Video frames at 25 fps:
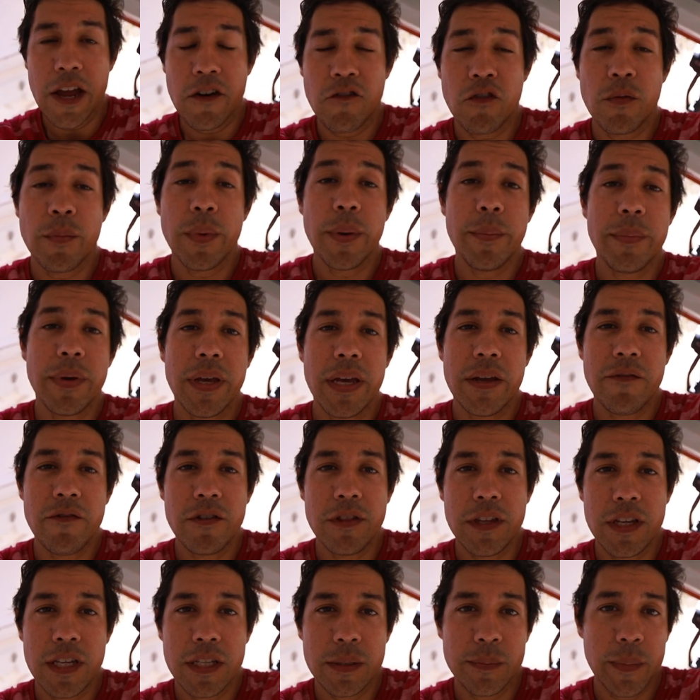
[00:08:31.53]
And remember,
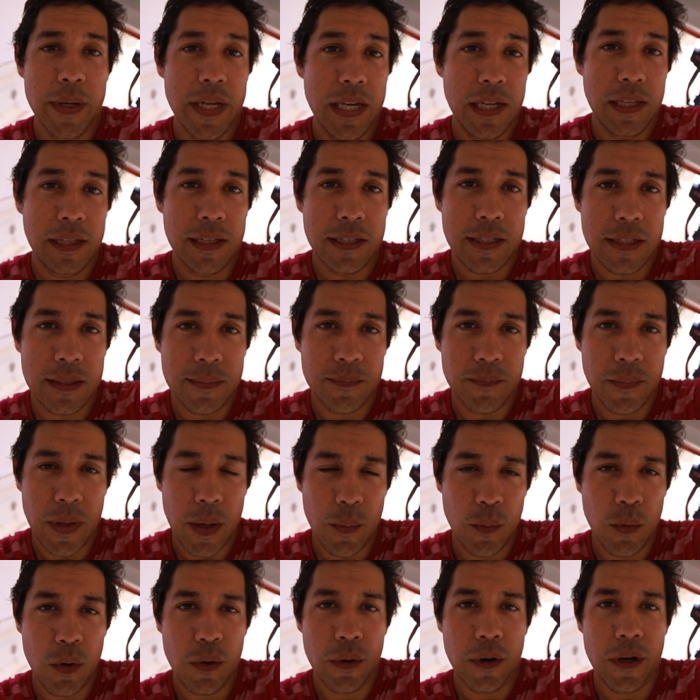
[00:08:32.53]
everything is meaningless,
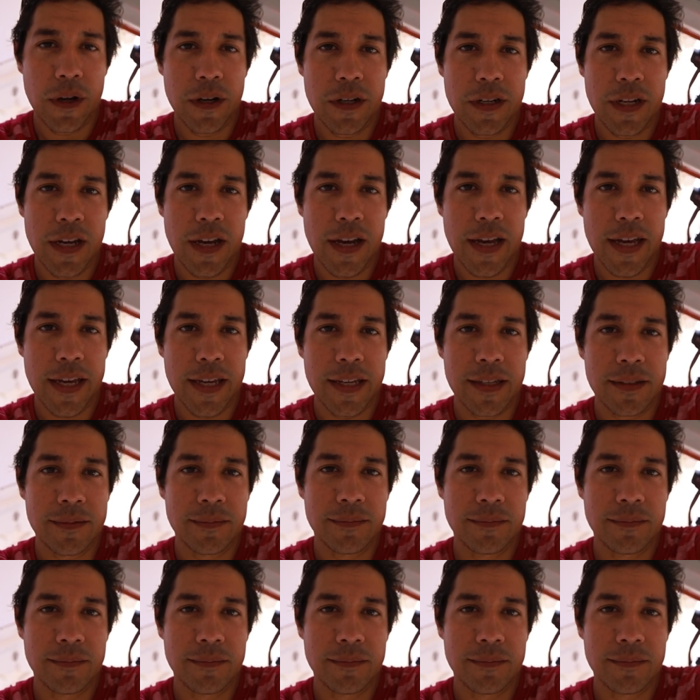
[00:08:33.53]
and we're all going to die.